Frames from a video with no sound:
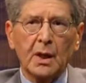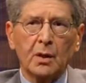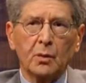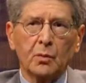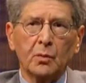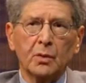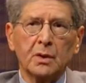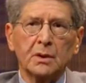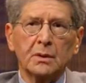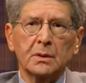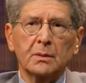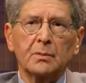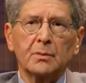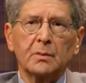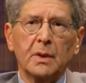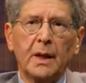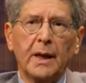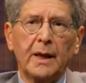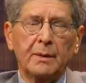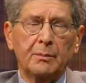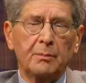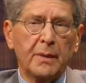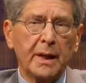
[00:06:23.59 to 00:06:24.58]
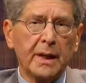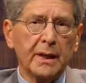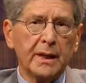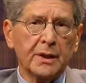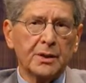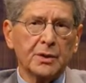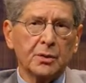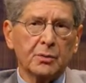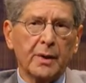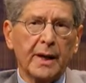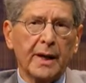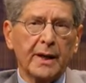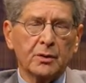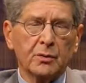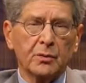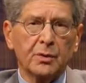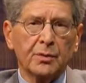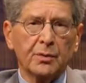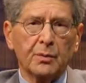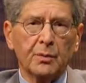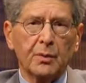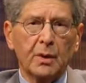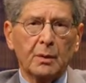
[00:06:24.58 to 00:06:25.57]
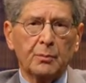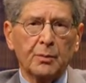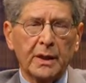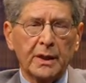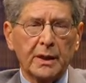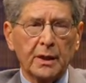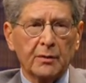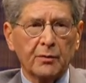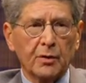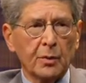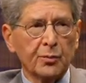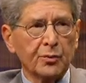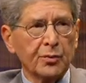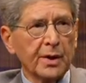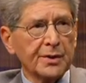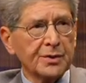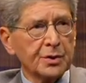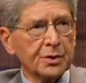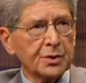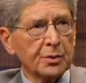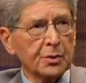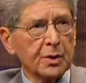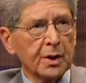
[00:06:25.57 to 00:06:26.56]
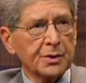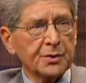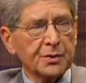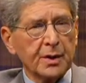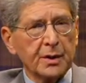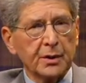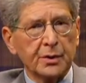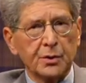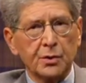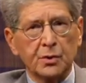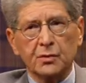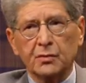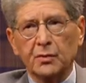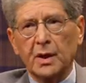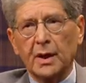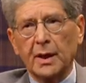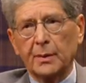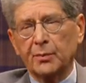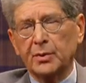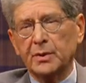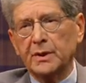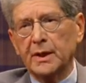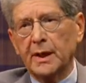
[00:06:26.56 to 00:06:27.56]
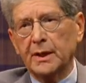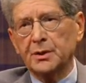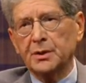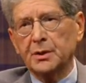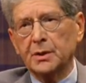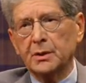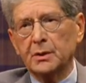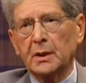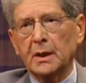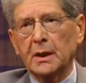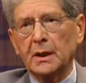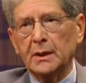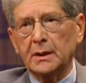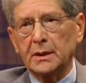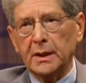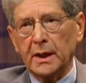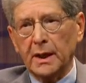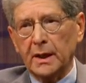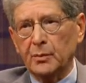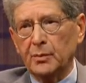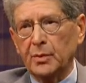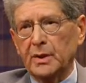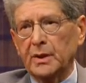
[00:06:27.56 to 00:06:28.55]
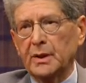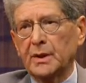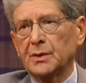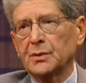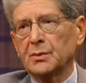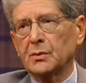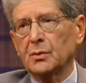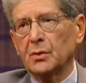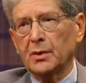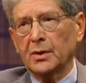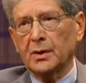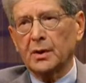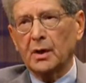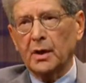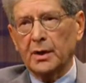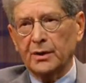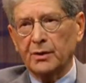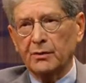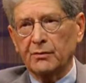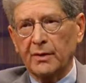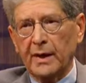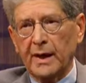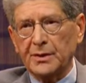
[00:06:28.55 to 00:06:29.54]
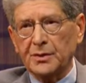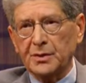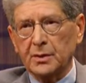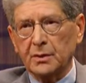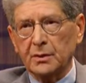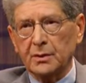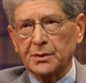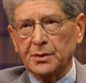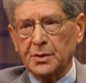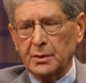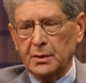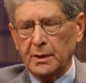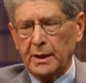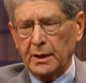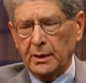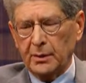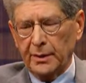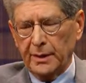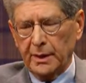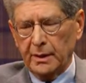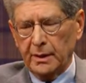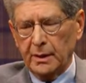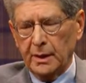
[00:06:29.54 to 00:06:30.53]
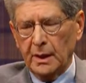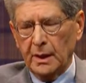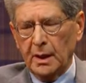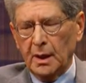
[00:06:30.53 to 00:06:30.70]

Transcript: will and may interact with many of our present drugs that are used for hypertension, diabetes, or the cardiovascular area.